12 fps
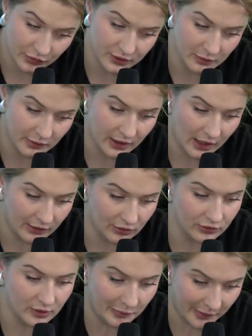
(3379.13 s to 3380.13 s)
the
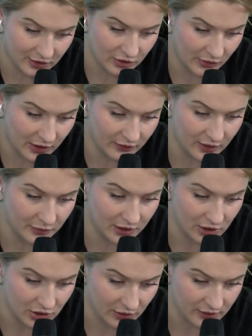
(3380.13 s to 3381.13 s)
wounded person should be
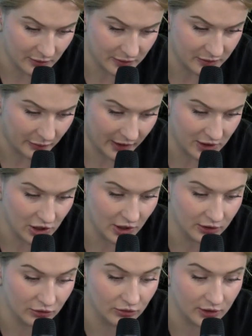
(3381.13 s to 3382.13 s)
sent
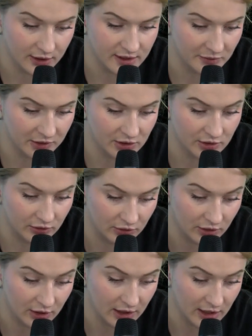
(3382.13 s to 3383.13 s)
to the
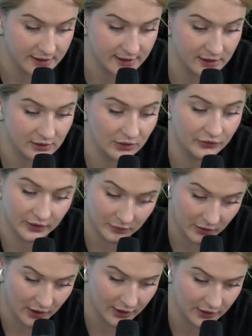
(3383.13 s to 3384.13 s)
first line
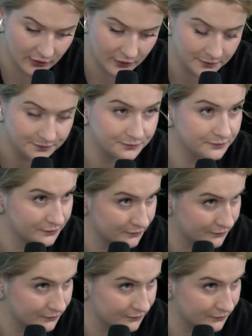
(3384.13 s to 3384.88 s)
plus